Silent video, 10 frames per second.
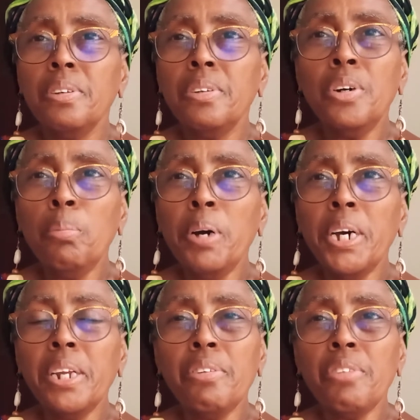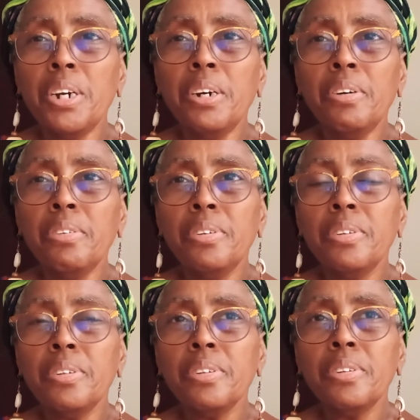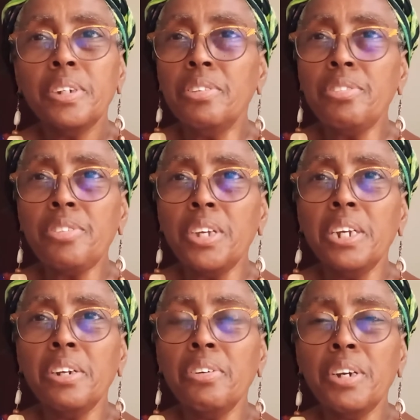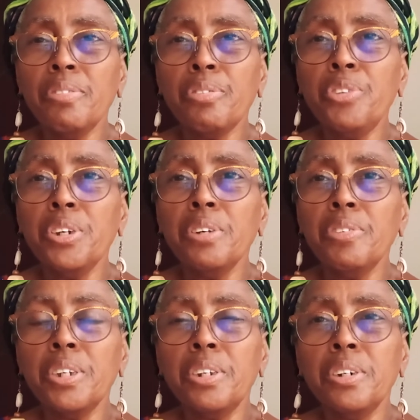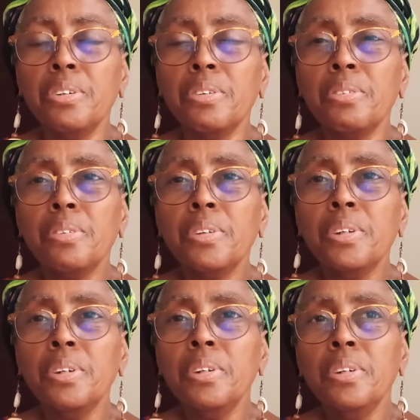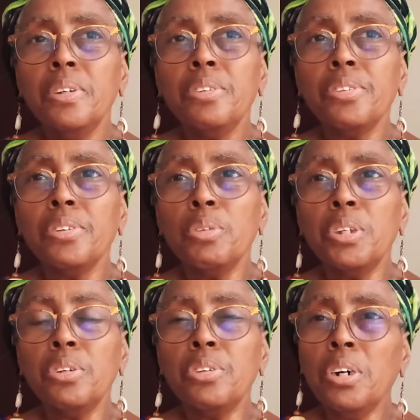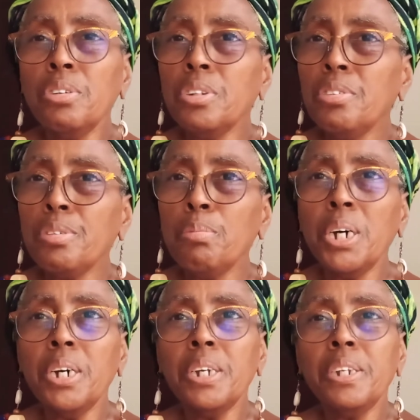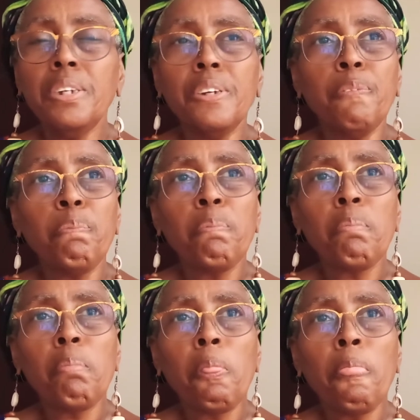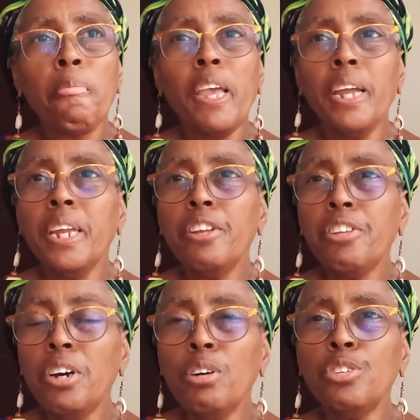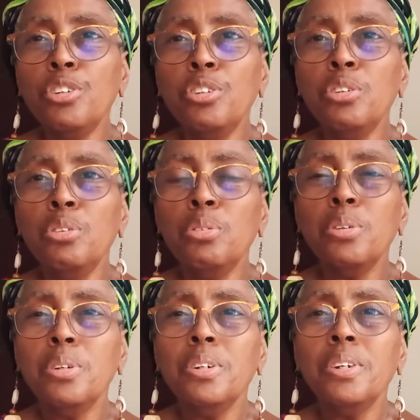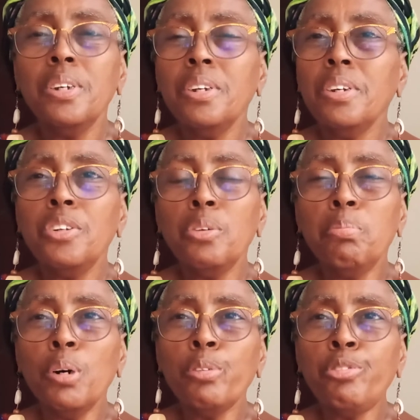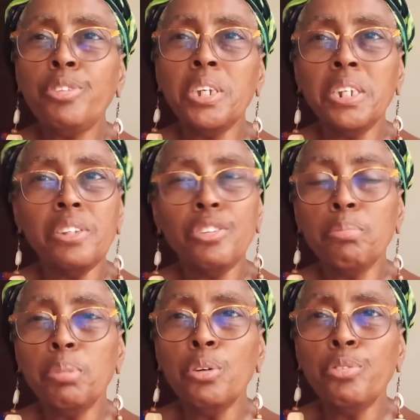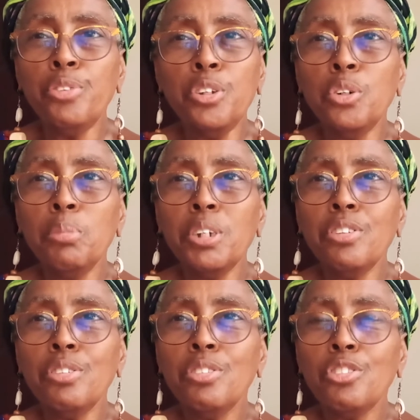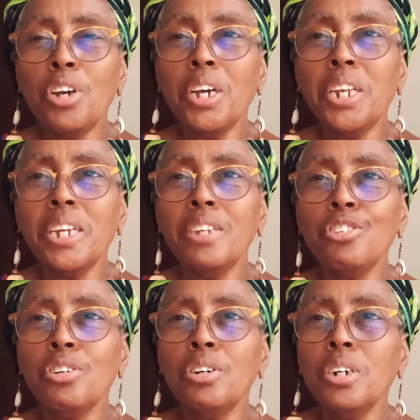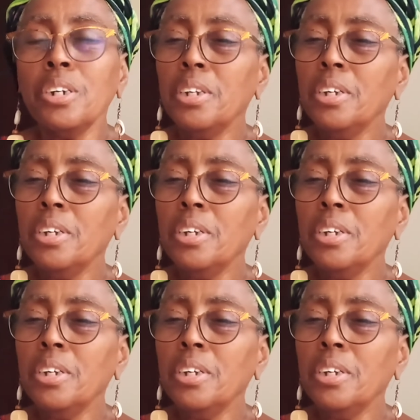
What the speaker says: Nobody around can say they don't have a fear of the unknown. So when you talk to somebody and they talk to you, you both see that you're both human, trying to enjoy